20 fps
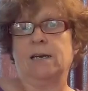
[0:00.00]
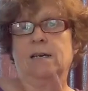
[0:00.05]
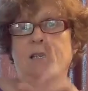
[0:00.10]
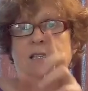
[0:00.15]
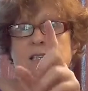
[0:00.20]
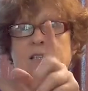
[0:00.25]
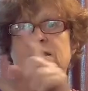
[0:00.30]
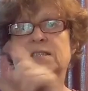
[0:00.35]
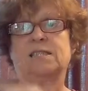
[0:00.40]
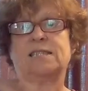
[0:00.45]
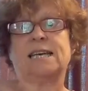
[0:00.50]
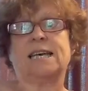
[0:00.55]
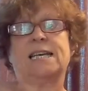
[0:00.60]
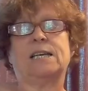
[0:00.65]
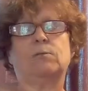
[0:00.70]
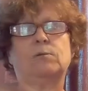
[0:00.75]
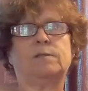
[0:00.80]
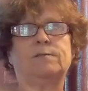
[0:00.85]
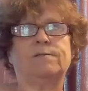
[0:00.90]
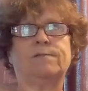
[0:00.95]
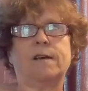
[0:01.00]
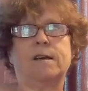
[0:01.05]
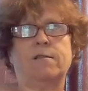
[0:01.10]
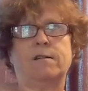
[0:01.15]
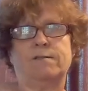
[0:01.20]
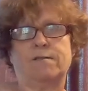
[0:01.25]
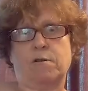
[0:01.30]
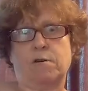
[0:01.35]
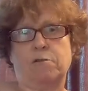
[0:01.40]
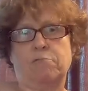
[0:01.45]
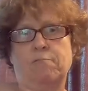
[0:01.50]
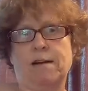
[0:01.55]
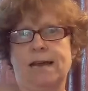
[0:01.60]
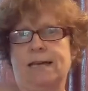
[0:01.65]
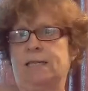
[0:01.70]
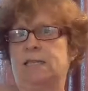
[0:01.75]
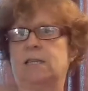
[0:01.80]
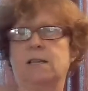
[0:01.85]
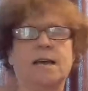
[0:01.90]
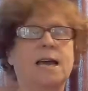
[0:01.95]
because, as I said, he was very, very
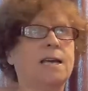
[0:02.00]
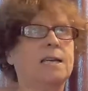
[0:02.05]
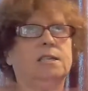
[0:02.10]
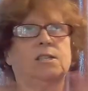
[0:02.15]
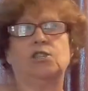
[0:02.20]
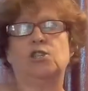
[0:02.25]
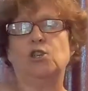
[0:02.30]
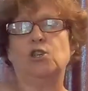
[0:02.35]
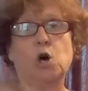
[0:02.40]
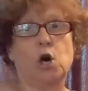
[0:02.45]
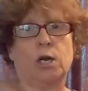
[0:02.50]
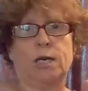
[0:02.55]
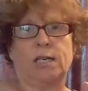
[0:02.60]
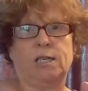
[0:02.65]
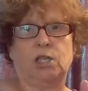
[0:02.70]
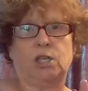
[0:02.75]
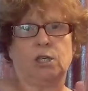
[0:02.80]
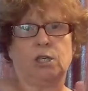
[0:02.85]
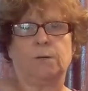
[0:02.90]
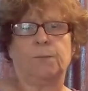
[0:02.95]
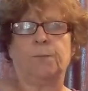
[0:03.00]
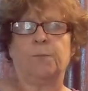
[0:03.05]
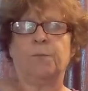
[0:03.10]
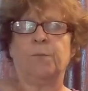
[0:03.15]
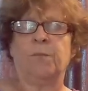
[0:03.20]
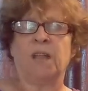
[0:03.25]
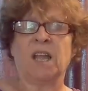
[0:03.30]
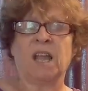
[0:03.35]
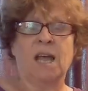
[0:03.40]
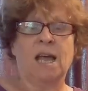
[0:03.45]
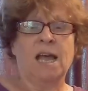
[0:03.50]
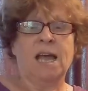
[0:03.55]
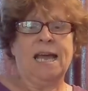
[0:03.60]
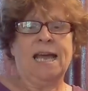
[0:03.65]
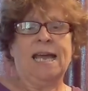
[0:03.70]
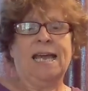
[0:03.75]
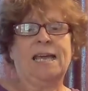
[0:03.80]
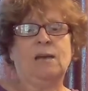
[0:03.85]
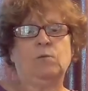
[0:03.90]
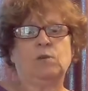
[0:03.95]
red, so that is not an issue.
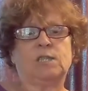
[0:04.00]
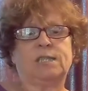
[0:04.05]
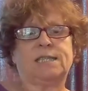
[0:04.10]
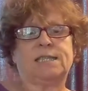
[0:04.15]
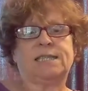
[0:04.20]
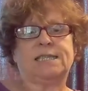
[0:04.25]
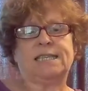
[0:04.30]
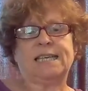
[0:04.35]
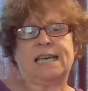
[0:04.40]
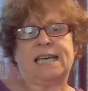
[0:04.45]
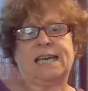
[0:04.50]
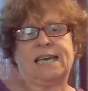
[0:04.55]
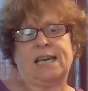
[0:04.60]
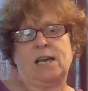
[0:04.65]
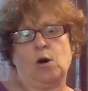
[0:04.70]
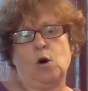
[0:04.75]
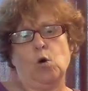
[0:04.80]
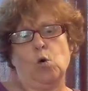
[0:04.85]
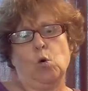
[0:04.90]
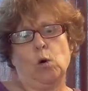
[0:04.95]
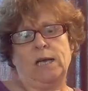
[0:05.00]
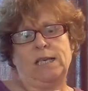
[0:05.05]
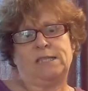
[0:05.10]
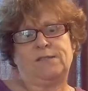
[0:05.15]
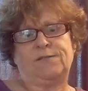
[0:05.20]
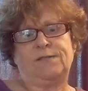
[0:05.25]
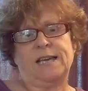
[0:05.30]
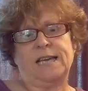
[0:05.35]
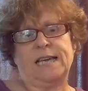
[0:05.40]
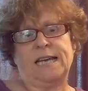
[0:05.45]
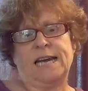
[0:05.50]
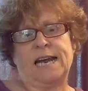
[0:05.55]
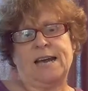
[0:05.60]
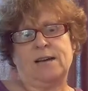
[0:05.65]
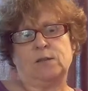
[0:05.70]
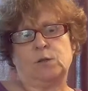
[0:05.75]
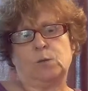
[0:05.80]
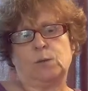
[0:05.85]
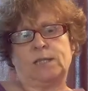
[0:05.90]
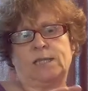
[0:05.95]
He was sticky. All his
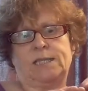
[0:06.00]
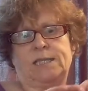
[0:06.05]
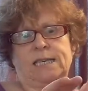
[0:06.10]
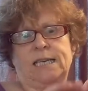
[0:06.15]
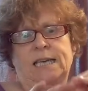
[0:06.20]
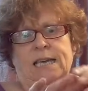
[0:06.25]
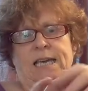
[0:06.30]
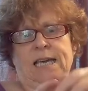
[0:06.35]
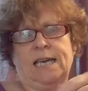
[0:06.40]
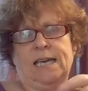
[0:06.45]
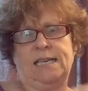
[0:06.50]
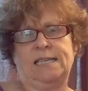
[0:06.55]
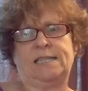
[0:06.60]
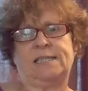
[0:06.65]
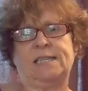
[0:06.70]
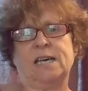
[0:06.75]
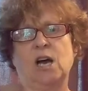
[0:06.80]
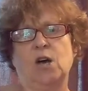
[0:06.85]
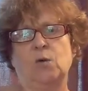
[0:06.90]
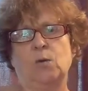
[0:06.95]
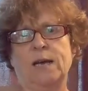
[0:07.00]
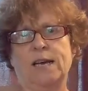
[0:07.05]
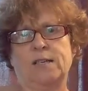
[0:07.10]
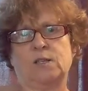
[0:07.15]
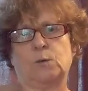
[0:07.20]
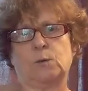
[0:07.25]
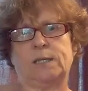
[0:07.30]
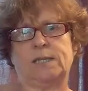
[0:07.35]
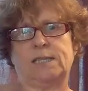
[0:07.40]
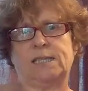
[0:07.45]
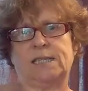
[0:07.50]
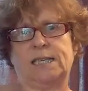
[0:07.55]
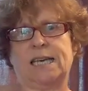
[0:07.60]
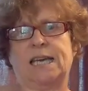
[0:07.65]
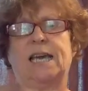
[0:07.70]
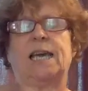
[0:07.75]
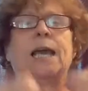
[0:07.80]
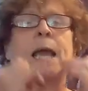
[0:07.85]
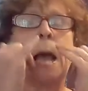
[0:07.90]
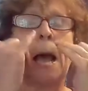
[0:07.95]
fingernails were sticky, his toenails were sticky,